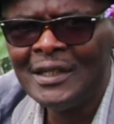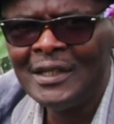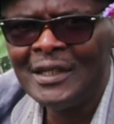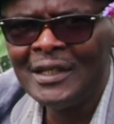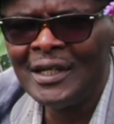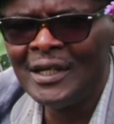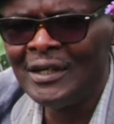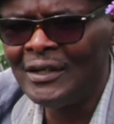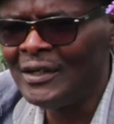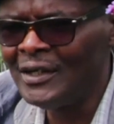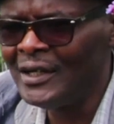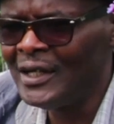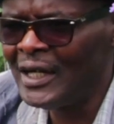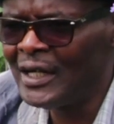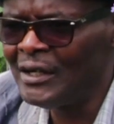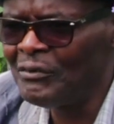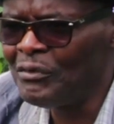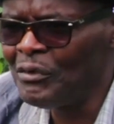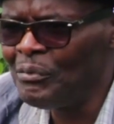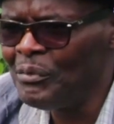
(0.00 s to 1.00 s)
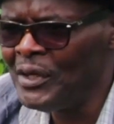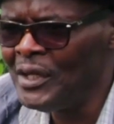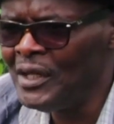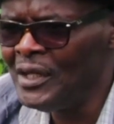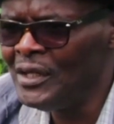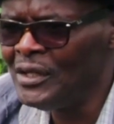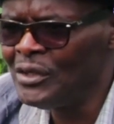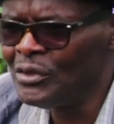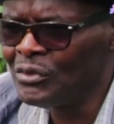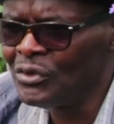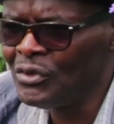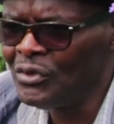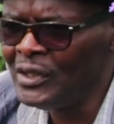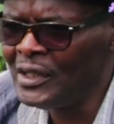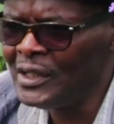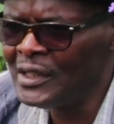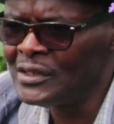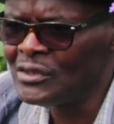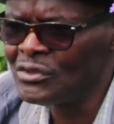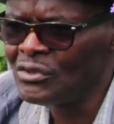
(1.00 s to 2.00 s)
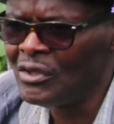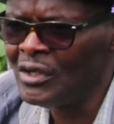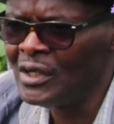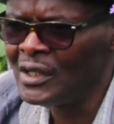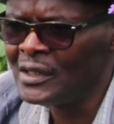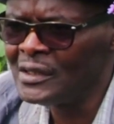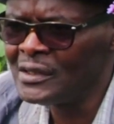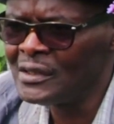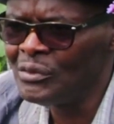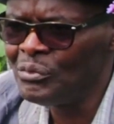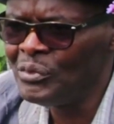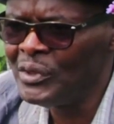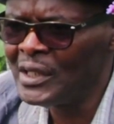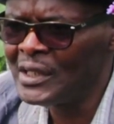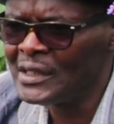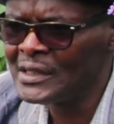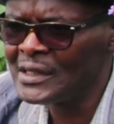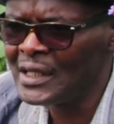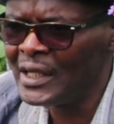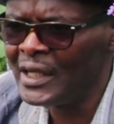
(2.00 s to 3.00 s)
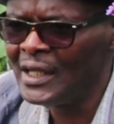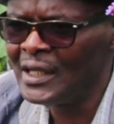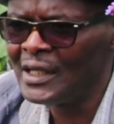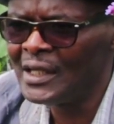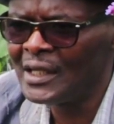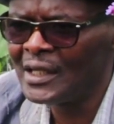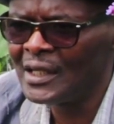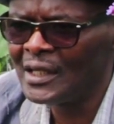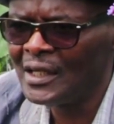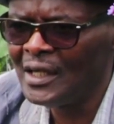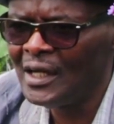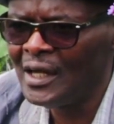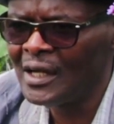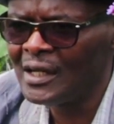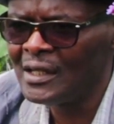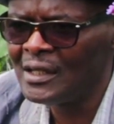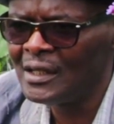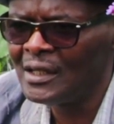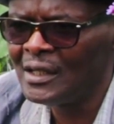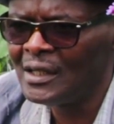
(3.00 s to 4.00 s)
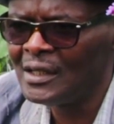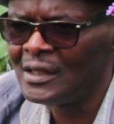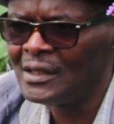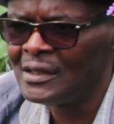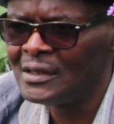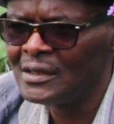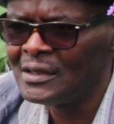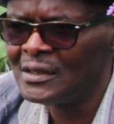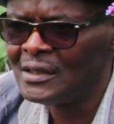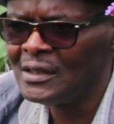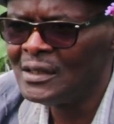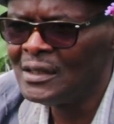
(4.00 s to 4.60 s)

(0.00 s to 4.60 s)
And for me, you're only as strong as the weakest link, and I think it's